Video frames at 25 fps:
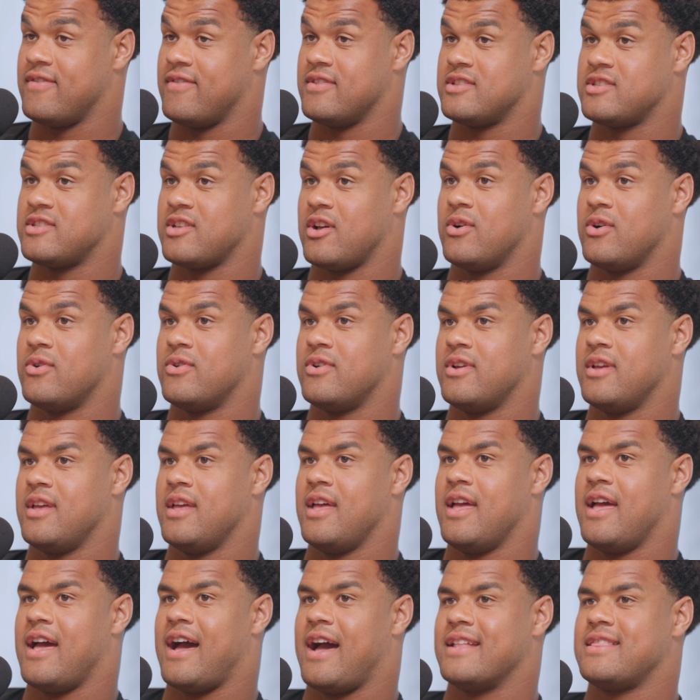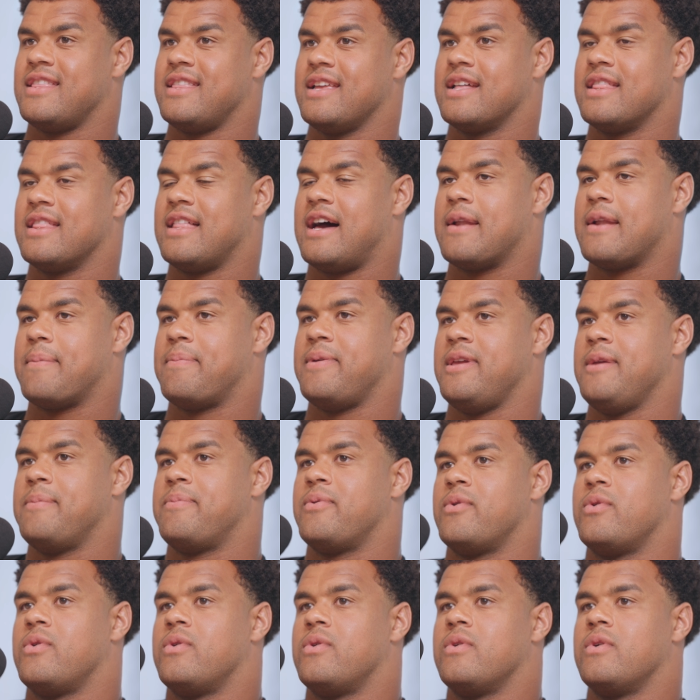And so, I think a lot of
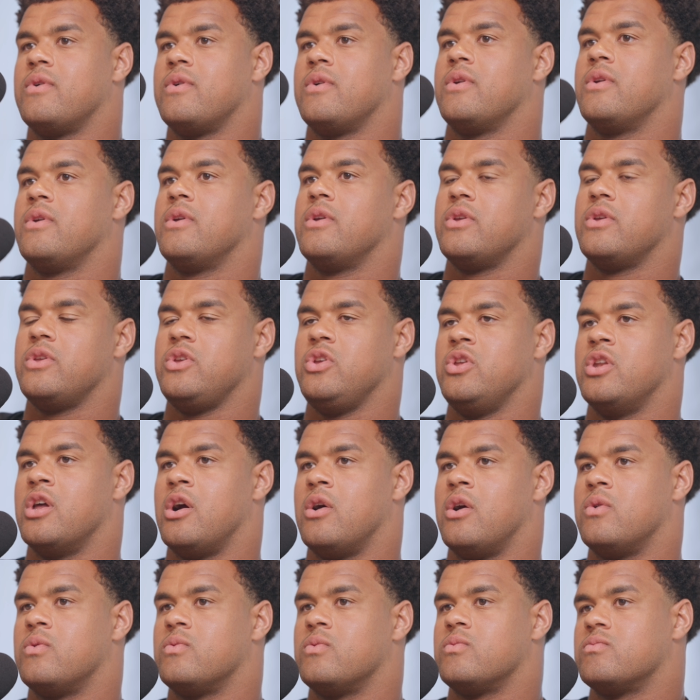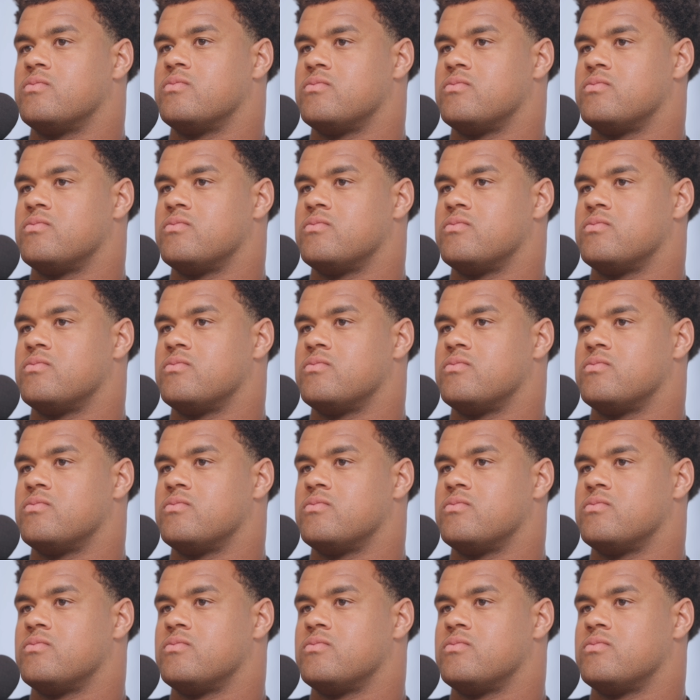people, you know,